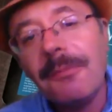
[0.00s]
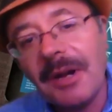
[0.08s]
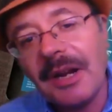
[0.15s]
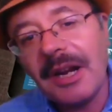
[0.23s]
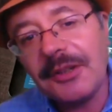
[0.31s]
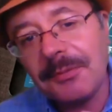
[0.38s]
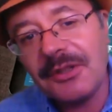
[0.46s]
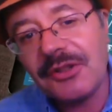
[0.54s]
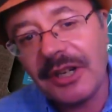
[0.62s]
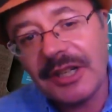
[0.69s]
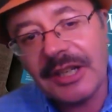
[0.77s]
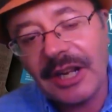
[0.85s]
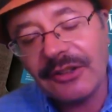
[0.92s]
but has been
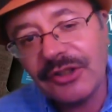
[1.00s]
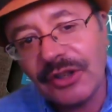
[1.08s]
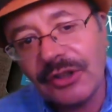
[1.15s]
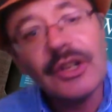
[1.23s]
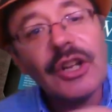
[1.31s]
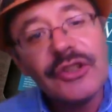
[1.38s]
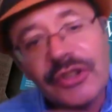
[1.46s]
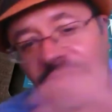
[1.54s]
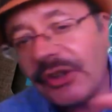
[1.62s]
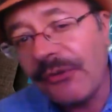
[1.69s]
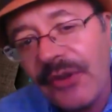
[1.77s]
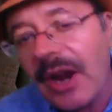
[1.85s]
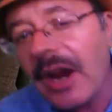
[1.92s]
trending down too. So it's
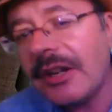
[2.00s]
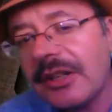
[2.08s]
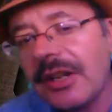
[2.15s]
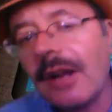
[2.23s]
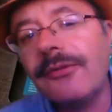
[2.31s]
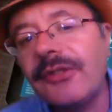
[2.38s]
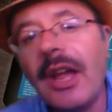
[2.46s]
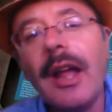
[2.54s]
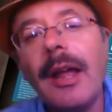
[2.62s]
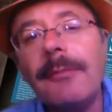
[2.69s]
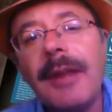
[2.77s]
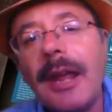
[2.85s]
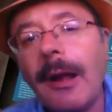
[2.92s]
a very tough
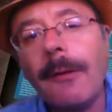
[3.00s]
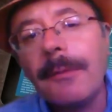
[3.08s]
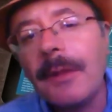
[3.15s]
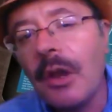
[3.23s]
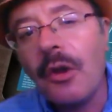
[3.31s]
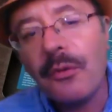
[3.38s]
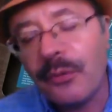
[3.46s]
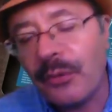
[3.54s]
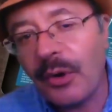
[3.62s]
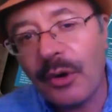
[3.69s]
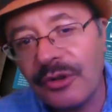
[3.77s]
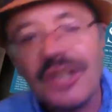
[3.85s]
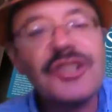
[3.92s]
time now
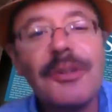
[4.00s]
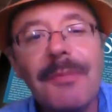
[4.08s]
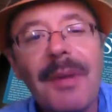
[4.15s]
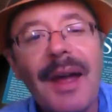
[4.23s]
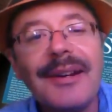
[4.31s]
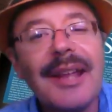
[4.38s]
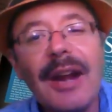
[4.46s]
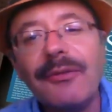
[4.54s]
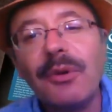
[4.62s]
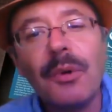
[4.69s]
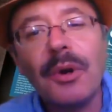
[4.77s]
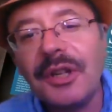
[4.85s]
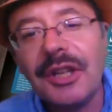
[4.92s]
for just about
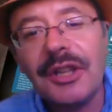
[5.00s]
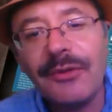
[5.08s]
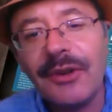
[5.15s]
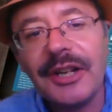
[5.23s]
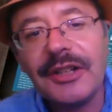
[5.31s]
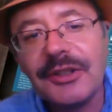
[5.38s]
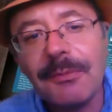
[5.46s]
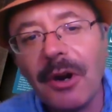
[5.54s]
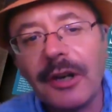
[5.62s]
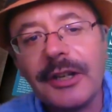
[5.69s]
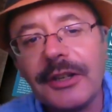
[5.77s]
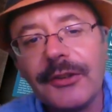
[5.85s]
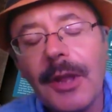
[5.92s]
everyone in the financial
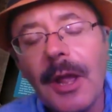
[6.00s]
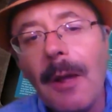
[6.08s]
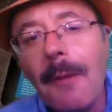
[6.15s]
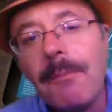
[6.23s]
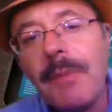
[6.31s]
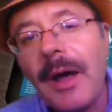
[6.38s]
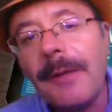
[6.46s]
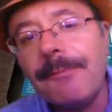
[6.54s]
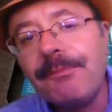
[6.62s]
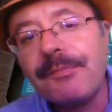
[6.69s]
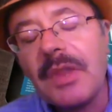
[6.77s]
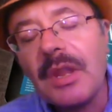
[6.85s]
markets. But